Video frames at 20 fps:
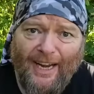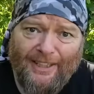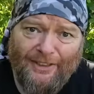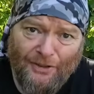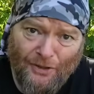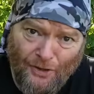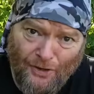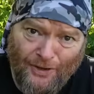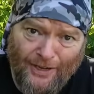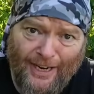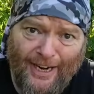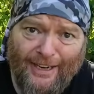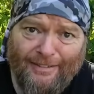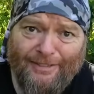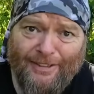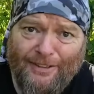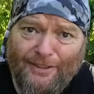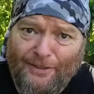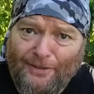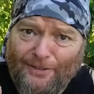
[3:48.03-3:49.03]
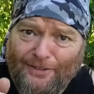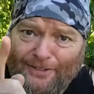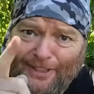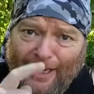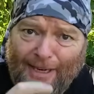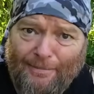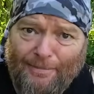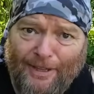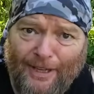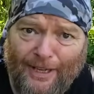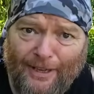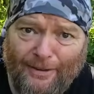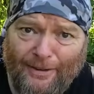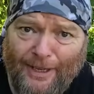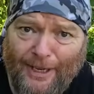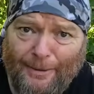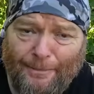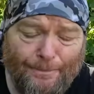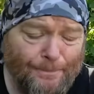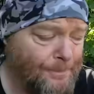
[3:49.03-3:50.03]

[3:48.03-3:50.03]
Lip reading: And you're going to have to do the same thing, okay?